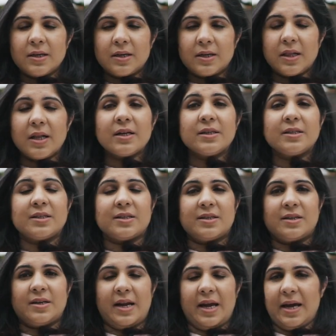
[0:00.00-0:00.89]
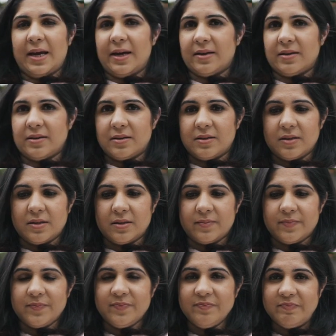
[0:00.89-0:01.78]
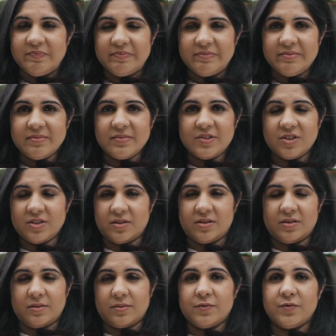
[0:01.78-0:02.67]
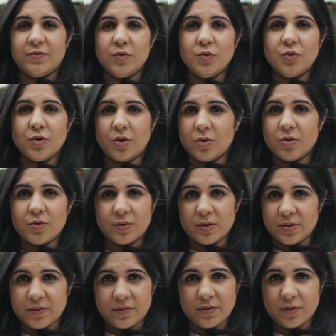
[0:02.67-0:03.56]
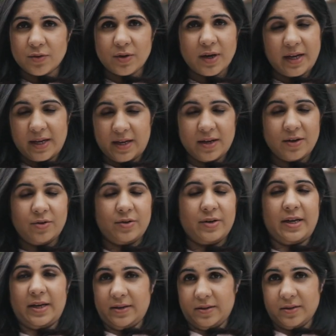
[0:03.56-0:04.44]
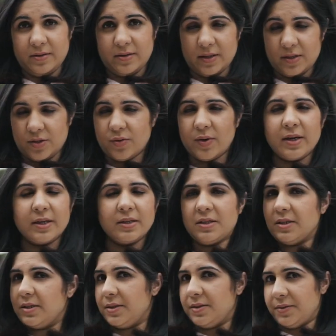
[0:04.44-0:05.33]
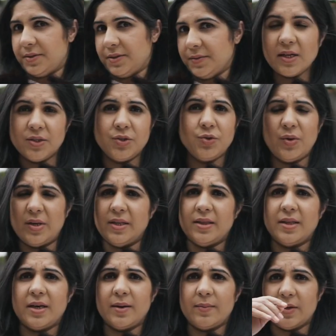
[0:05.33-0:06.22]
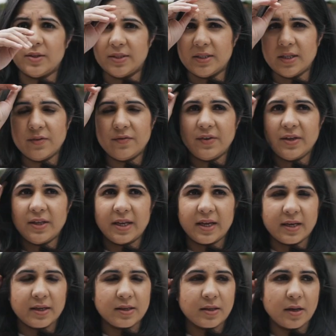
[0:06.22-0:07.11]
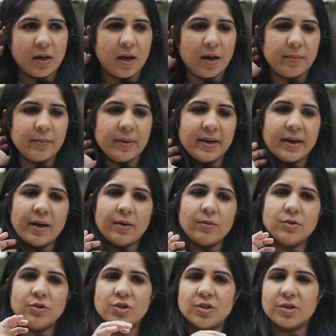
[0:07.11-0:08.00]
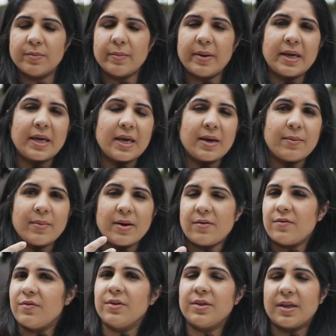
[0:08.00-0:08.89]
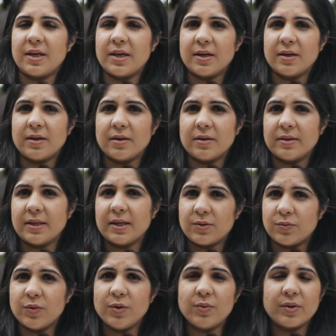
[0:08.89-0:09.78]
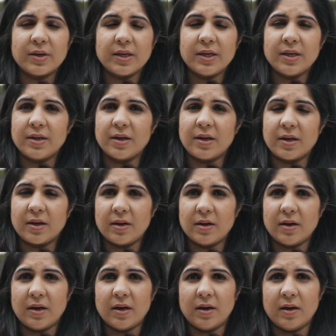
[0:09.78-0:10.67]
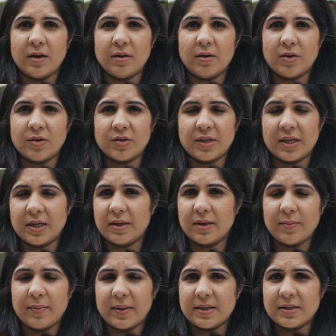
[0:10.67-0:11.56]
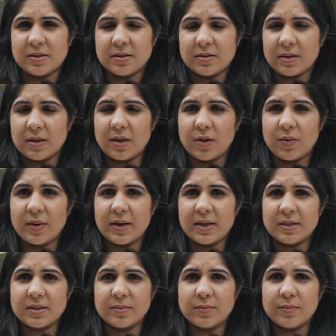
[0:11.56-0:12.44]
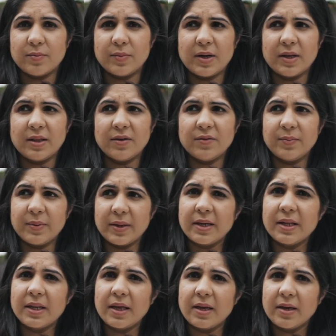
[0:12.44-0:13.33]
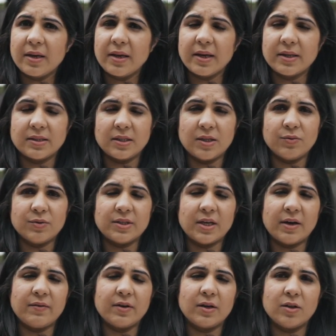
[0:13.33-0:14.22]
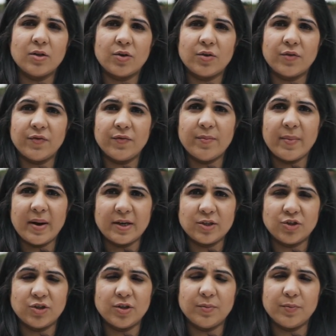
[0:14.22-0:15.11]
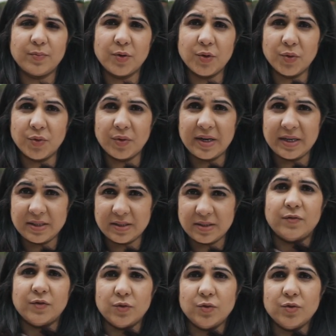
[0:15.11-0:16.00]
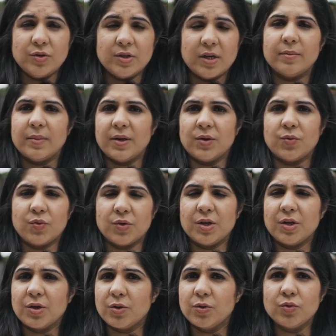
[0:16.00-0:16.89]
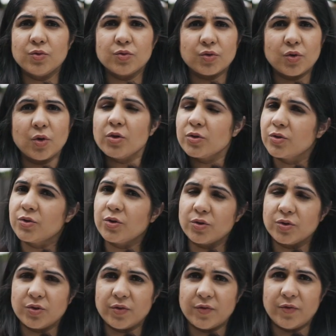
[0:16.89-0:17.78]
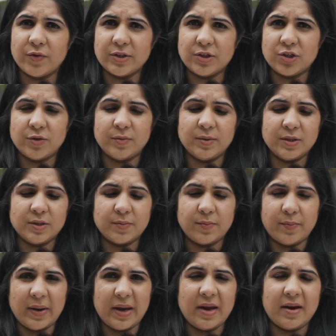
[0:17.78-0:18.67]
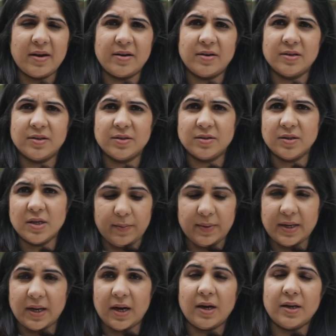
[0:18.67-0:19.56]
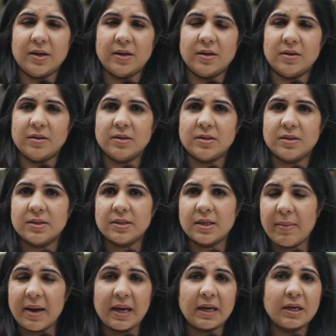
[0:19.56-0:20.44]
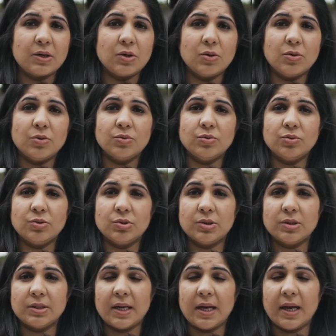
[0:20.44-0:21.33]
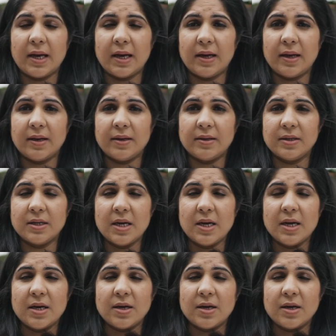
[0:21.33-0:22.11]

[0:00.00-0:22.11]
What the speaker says: clutter and just food all over the floor. I cannot handle that. So I didn't do anything about self-feeding, and I would just make him everything that we were eating on daily basis anyways. In the beginning, yes, he was having a lot of mashed and purees food. It would include all sorts of vegetables, pears, bananas, mangoes, and